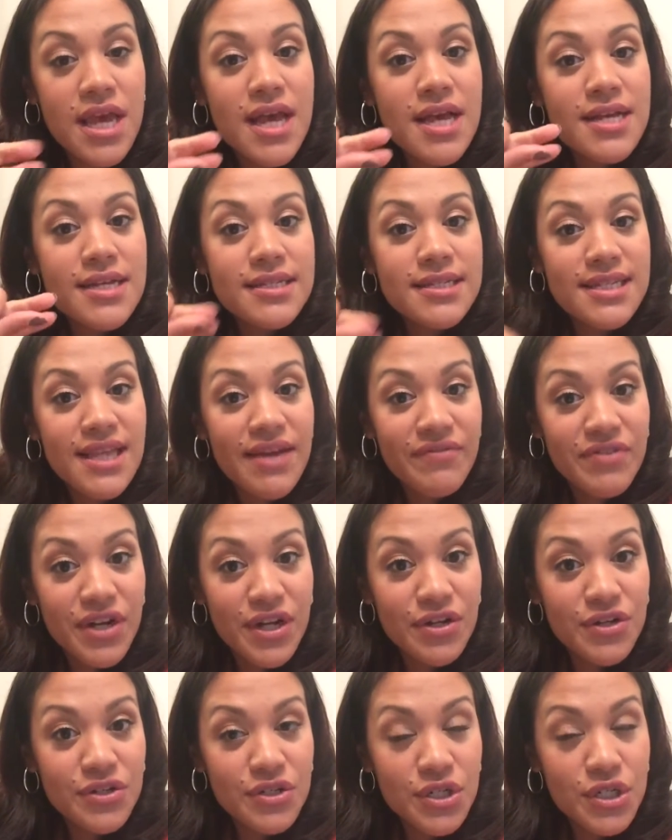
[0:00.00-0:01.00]

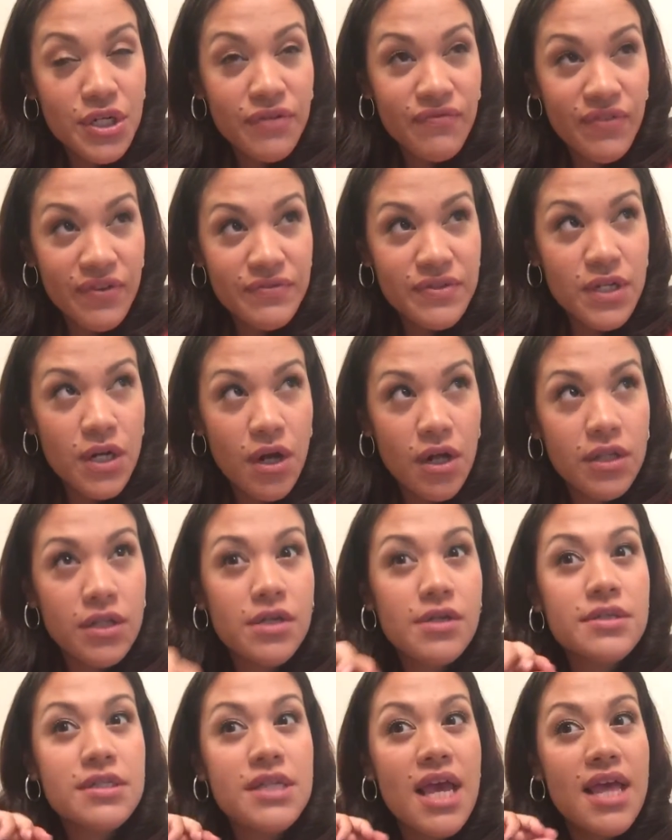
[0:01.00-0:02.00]

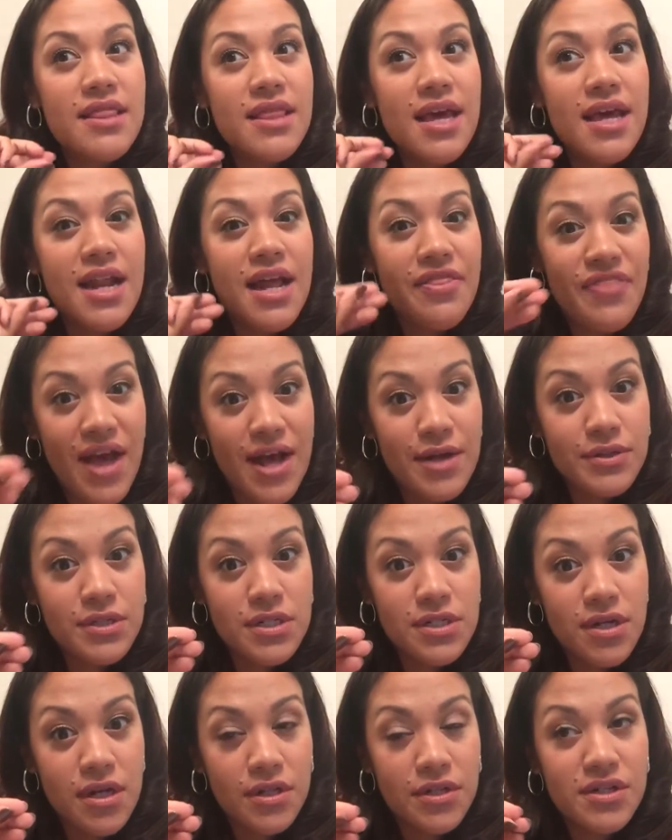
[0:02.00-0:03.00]
$750, and then
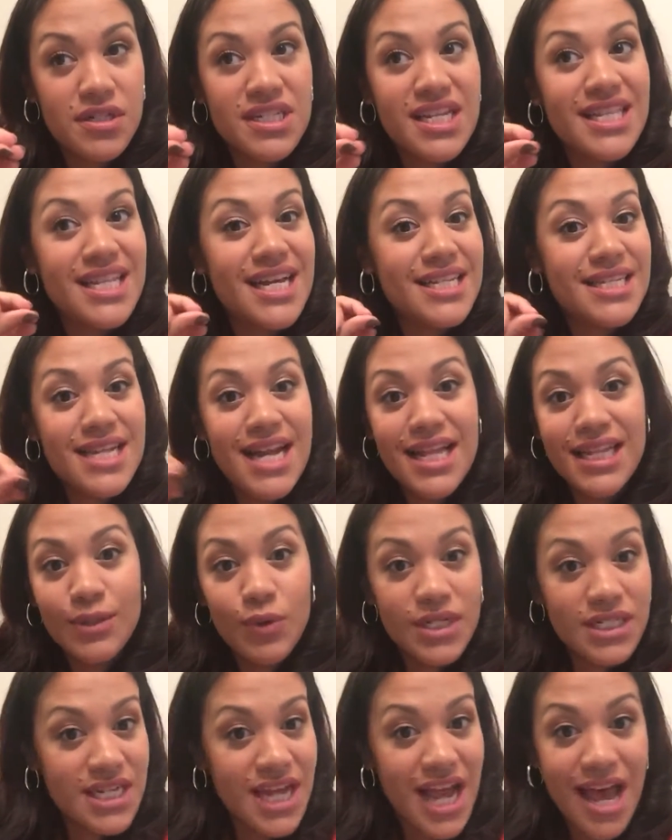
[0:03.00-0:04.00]
$1,000. And that's not the one
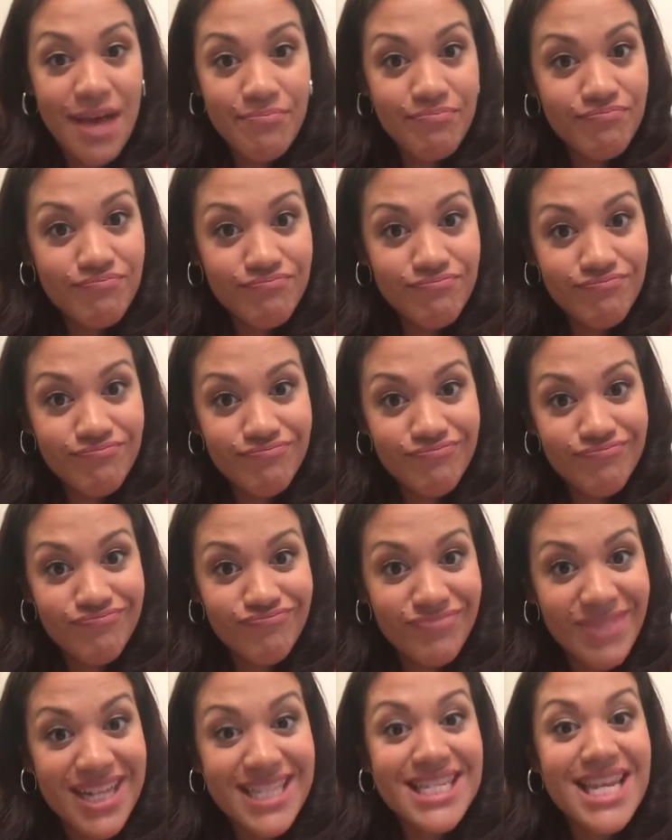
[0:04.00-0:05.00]
time.
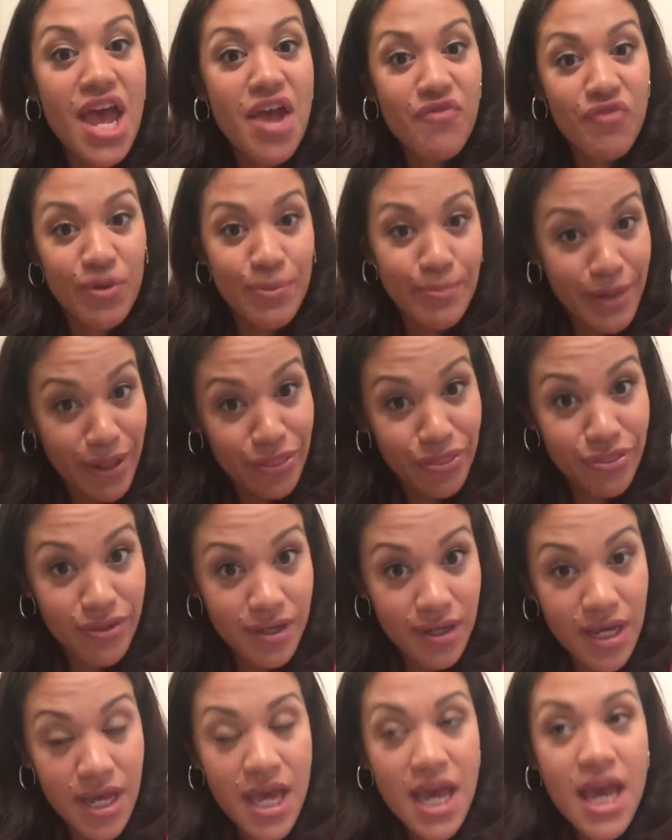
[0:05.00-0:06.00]
That's every month.
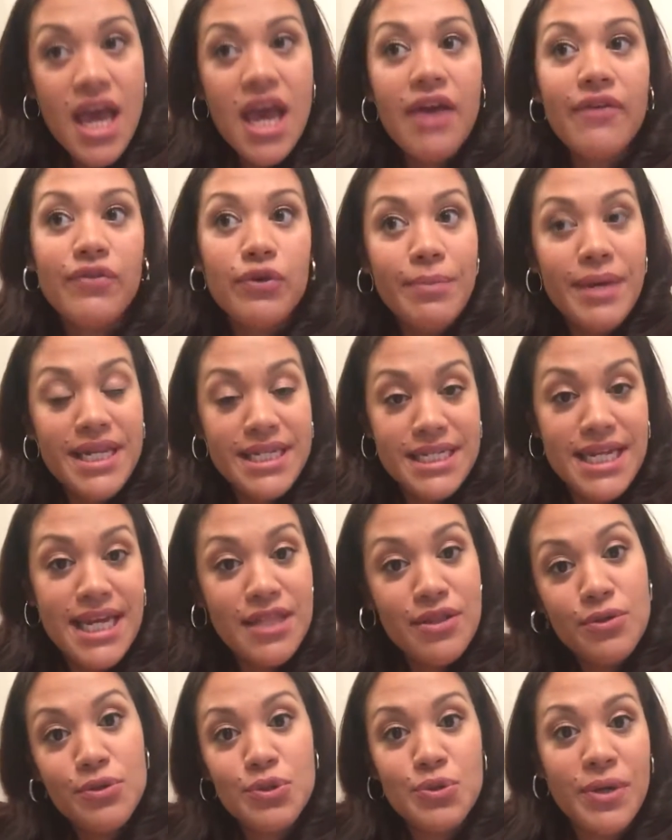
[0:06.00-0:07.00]
If you maintain
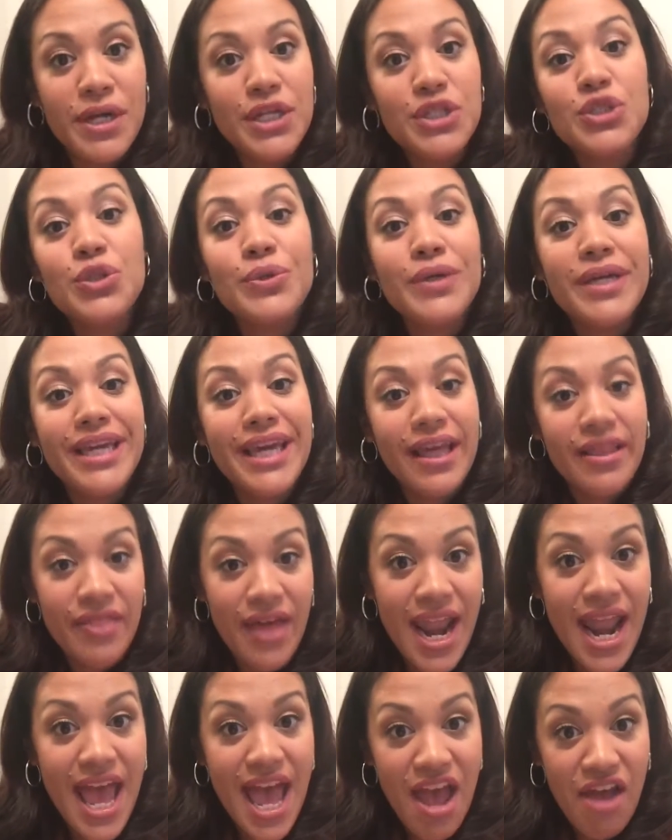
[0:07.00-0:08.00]
those ranks, you can get that
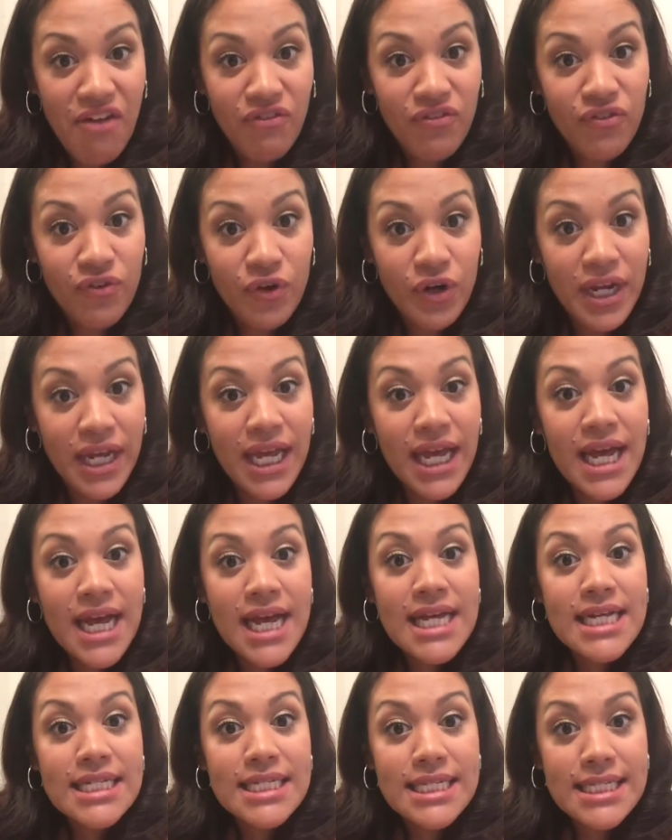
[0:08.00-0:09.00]
every
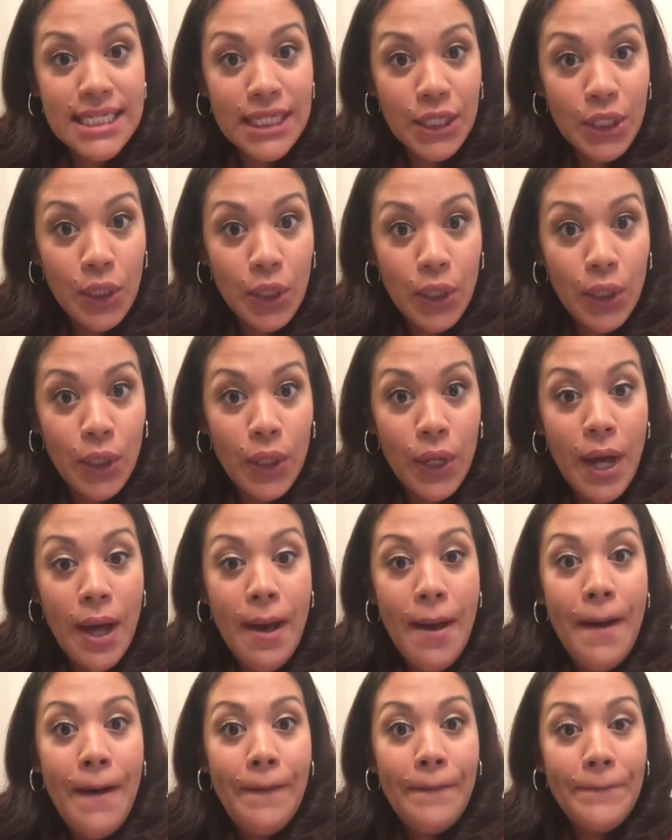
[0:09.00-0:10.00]
single
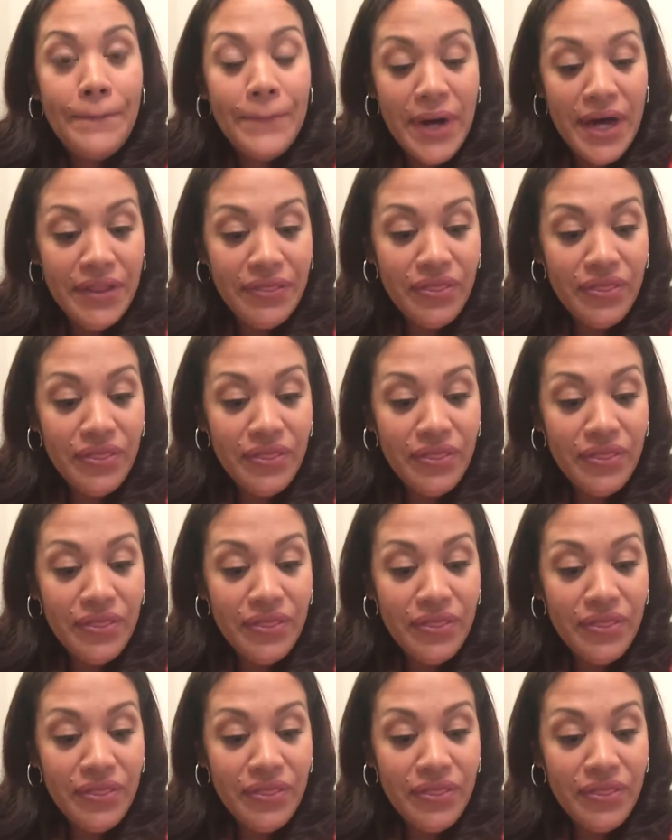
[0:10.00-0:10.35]
month.